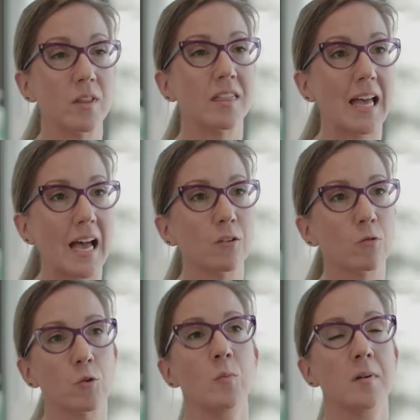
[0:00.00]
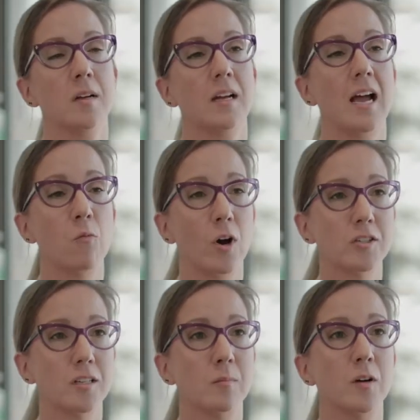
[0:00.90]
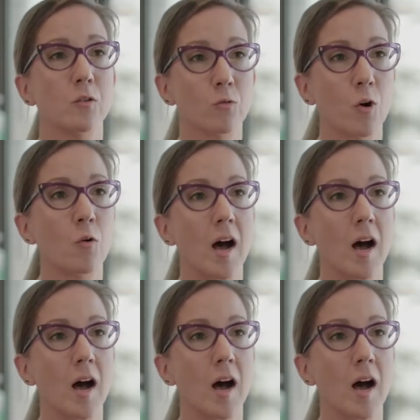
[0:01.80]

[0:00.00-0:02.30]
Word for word: with that group and watch them grow